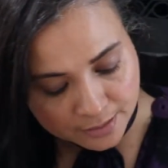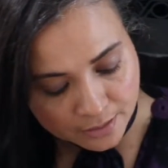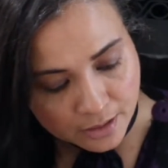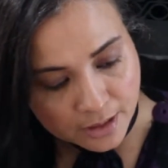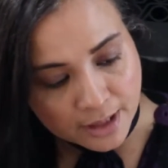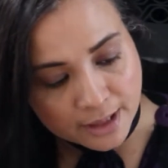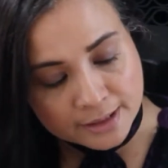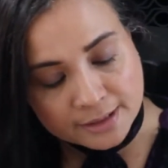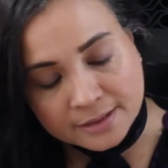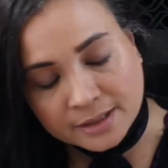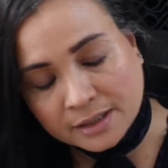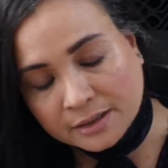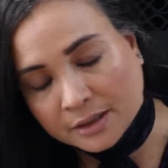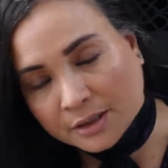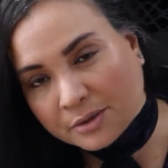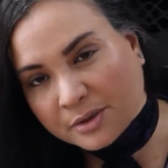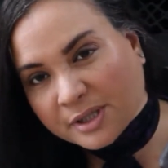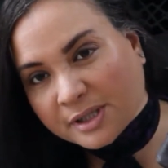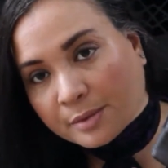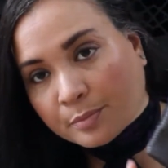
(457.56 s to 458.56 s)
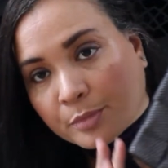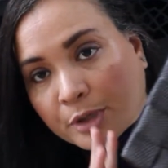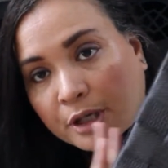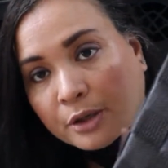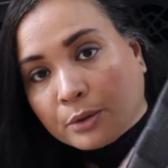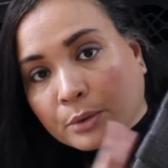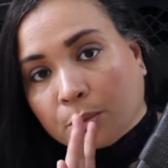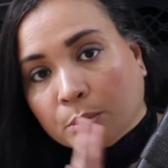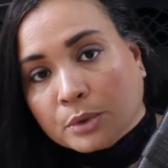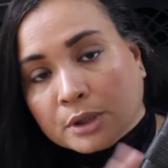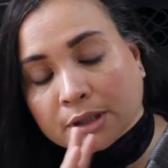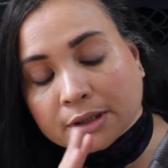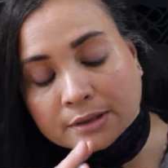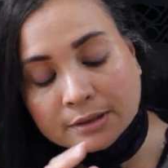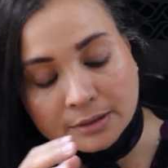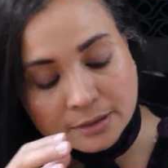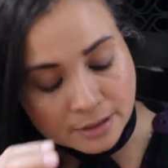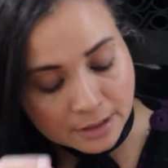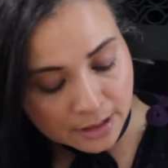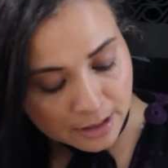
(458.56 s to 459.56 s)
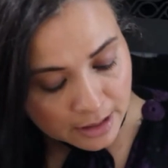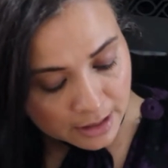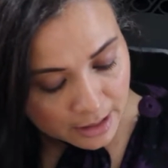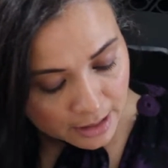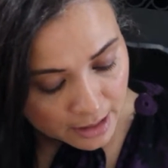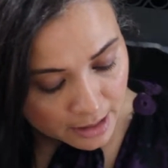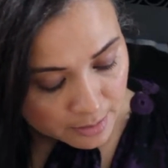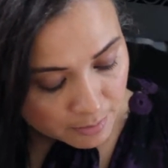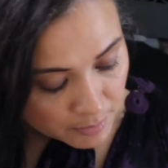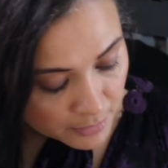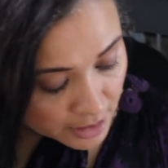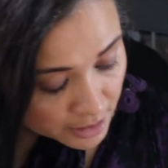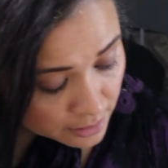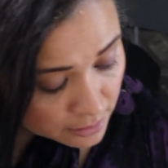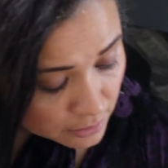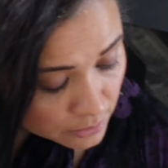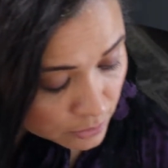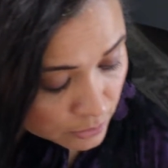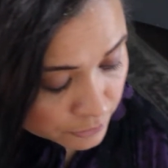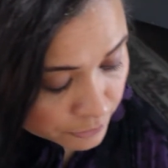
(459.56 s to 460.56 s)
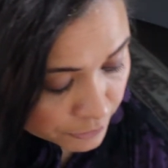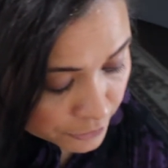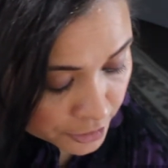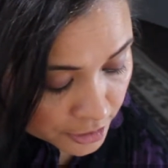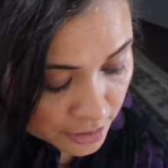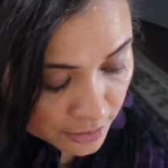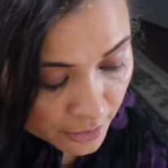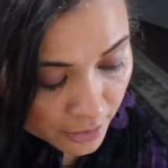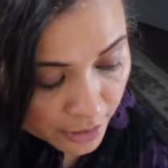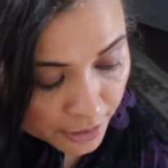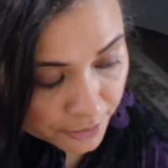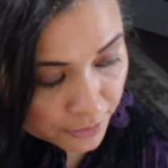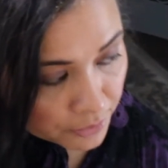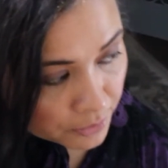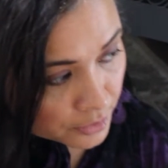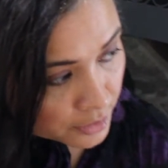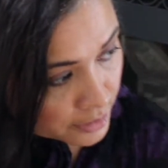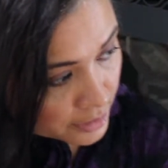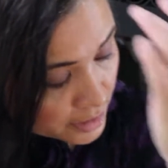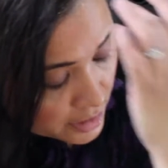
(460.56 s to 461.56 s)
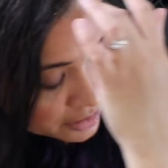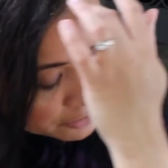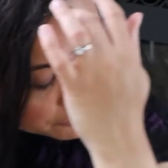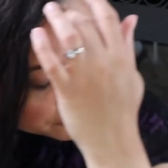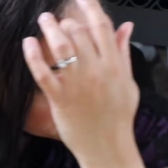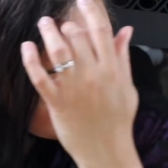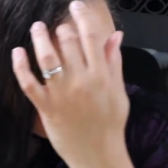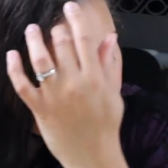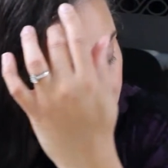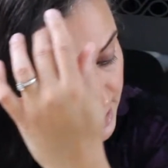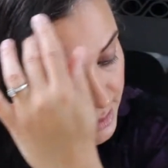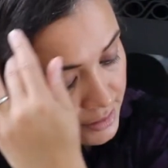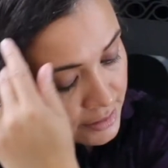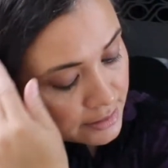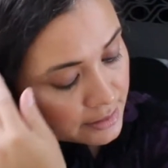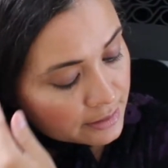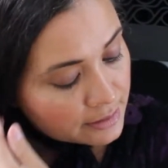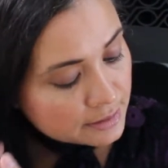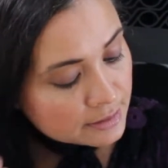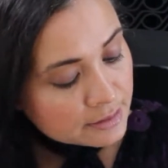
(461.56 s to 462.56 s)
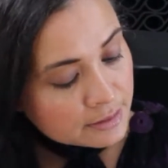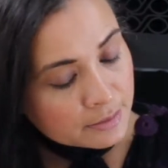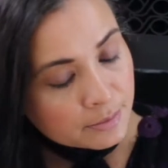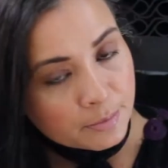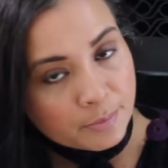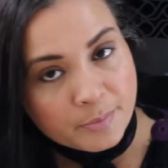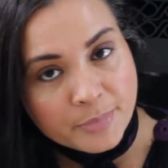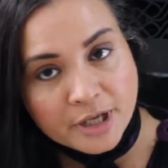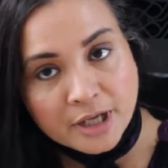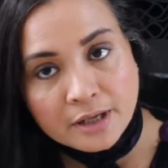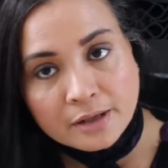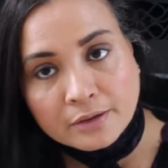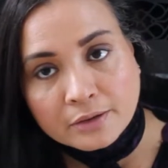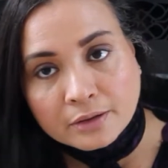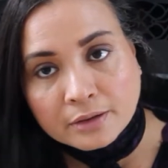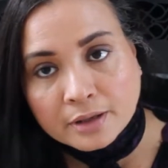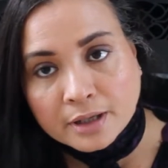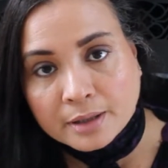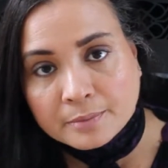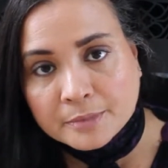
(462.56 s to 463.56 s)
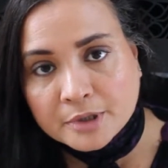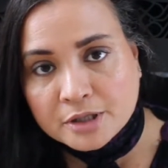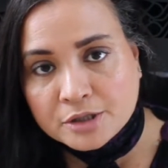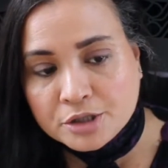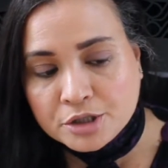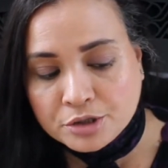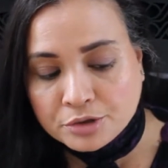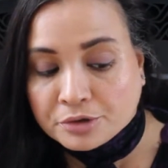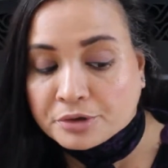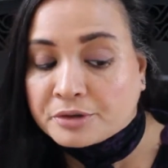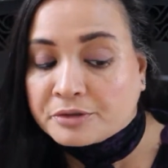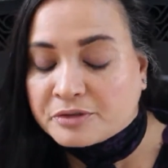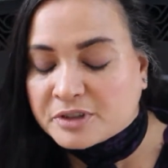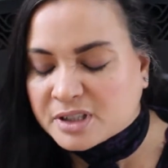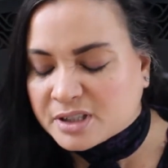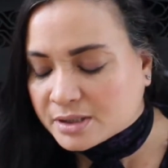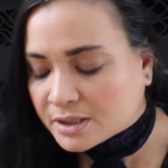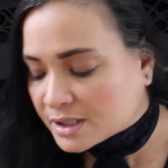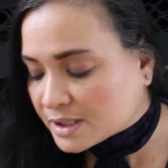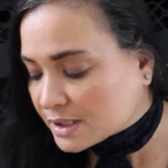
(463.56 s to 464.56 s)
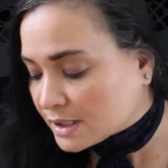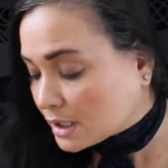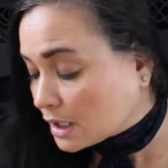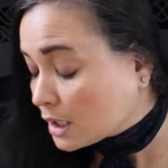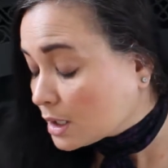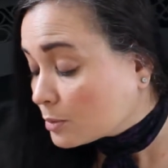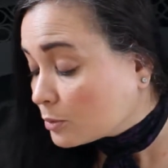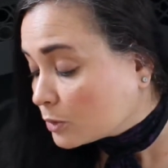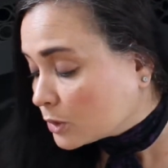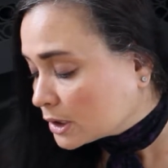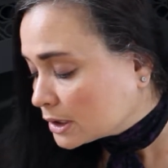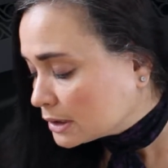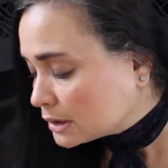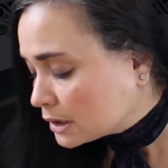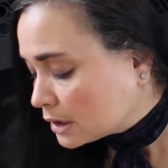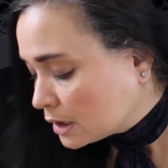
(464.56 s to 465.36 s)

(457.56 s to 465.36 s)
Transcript: thought, I think there is a bigger one. I might go for the other one if it's bigger. I'm not sure if it's the same one.